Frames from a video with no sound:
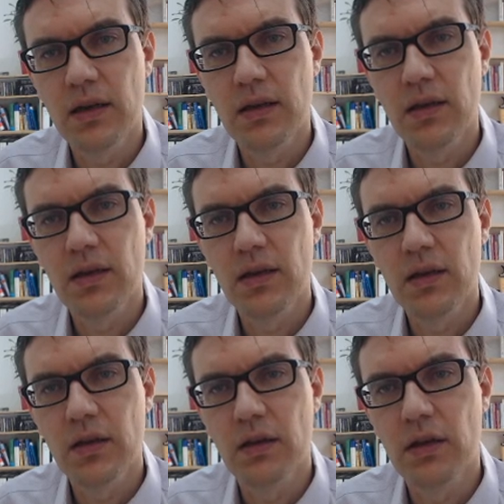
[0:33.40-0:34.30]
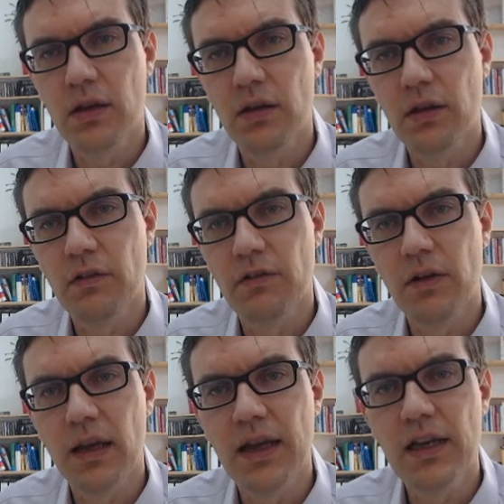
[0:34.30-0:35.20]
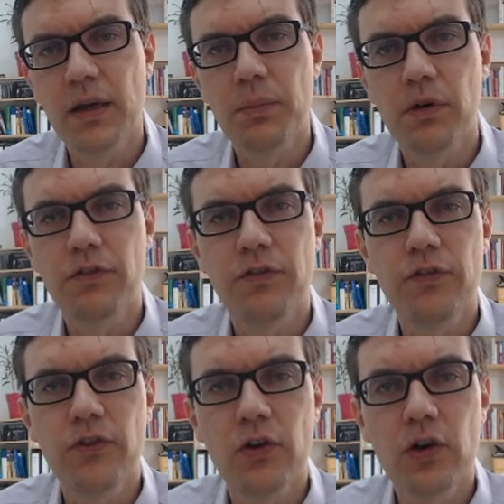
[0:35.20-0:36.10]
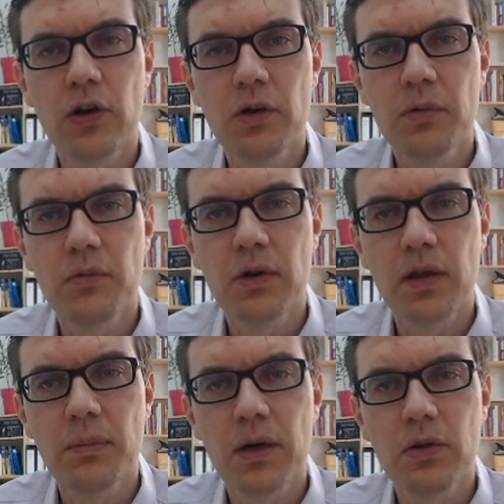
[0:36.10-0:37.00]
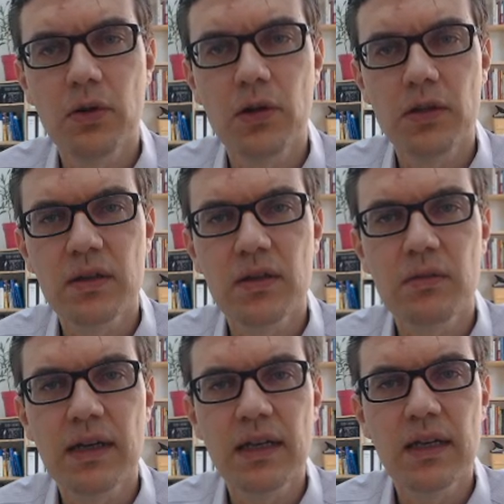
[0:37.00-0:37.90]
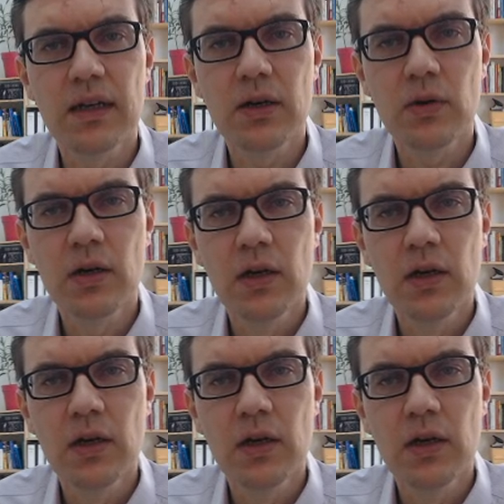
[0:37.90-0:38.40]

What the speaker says: This is the lane number 4, where the mouse cursor is right now,